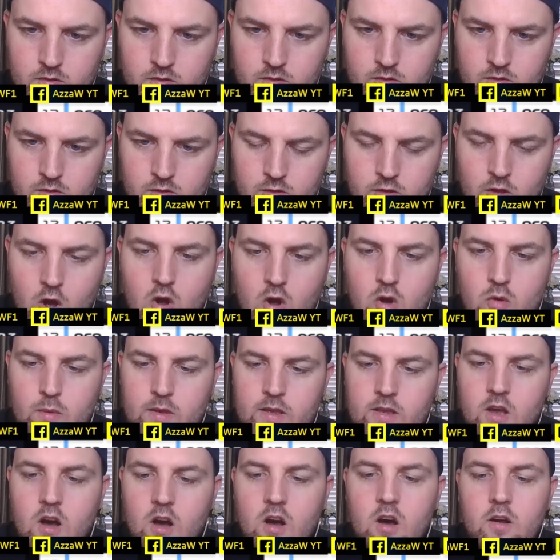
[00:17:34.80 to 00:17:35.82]
No, he
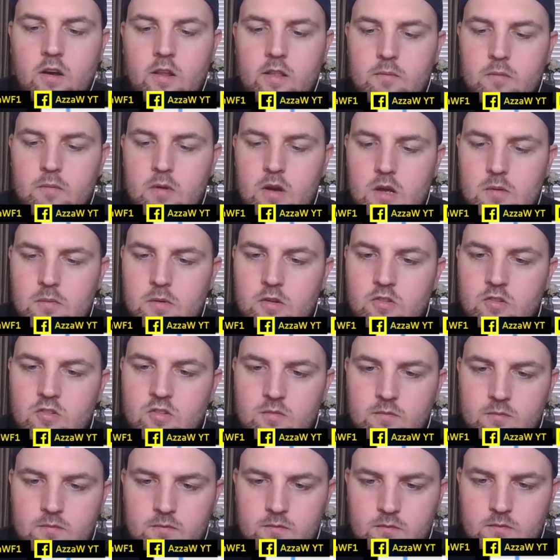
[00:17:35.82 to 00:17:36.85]
can't at the moment.
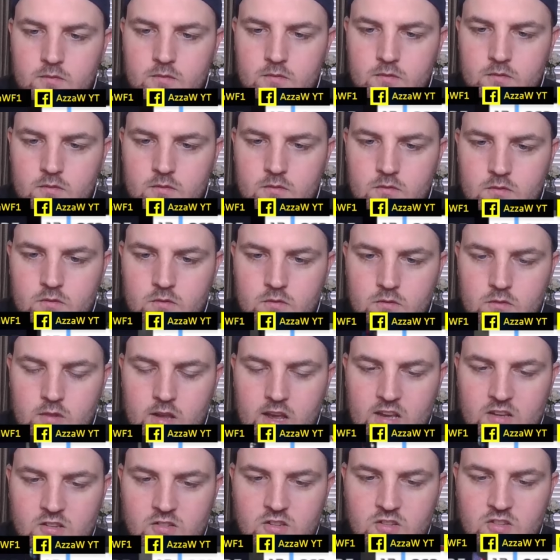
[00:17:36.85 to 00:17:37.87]

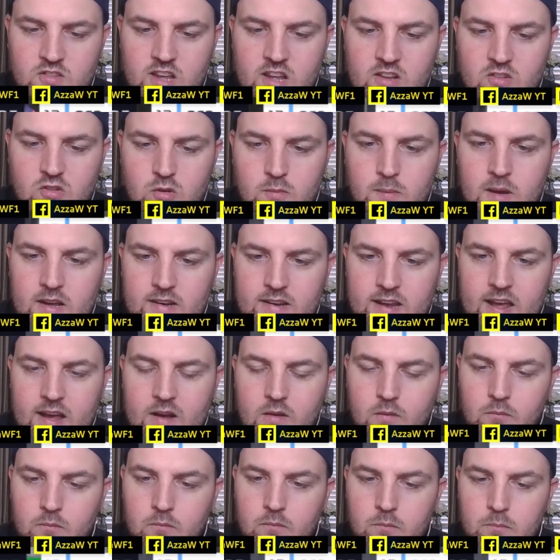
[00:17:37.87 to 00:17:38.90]
Has to settle back
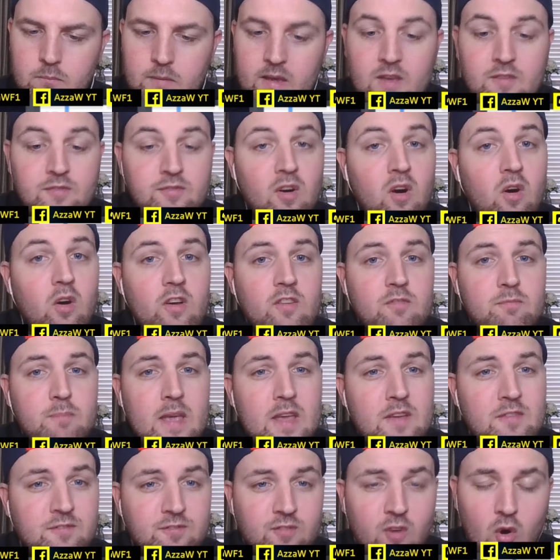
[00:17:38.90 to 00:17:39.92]
down. P5,
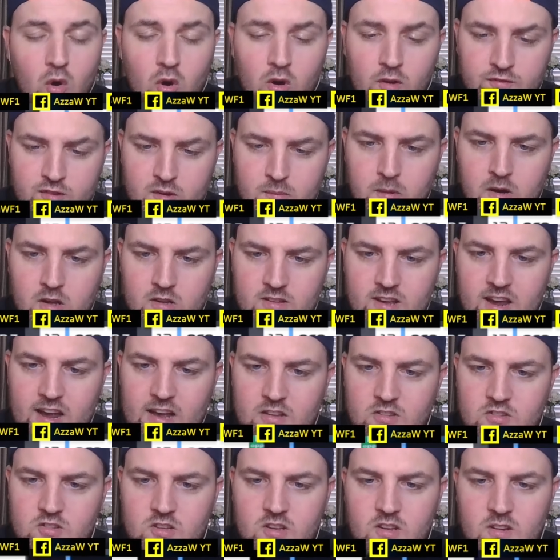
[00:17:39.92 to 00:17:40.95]
P4 for
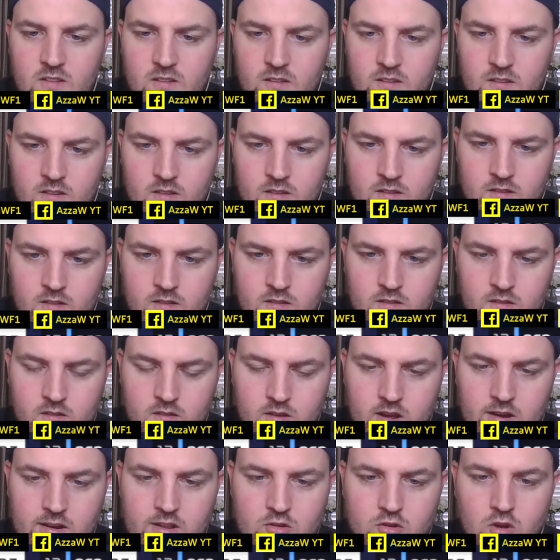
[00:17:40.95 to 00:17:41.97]
Bottas.
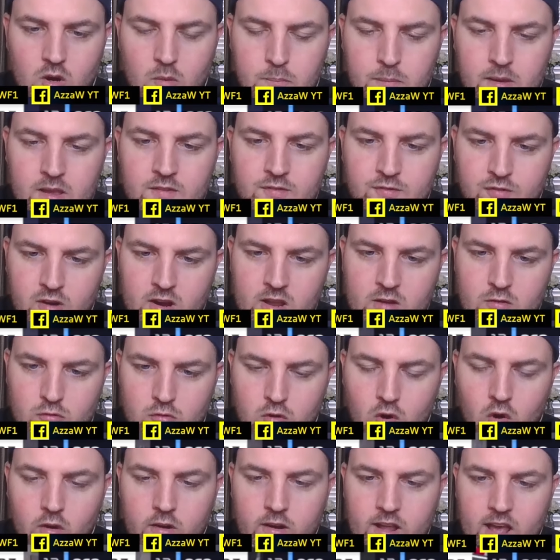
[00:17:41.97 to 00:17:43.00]
And he's got P3
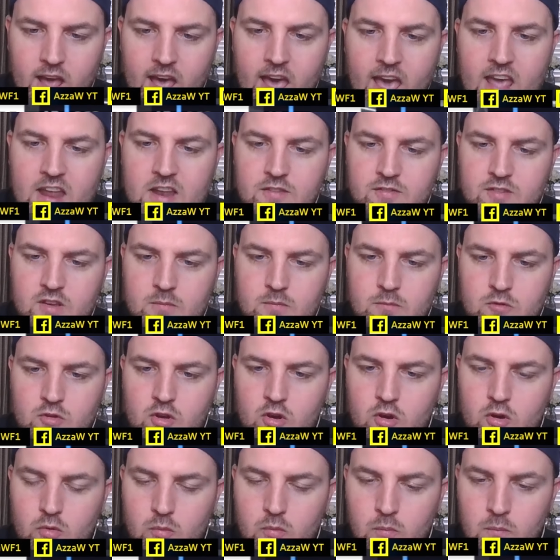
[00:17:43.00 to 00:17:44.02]
right ahead of him
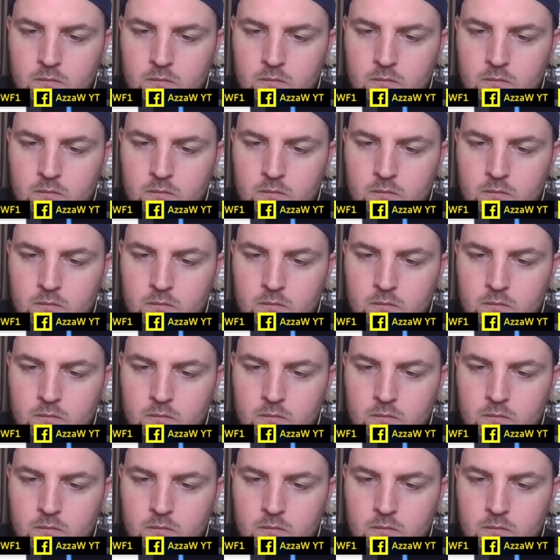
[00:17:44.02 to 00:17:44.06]
too.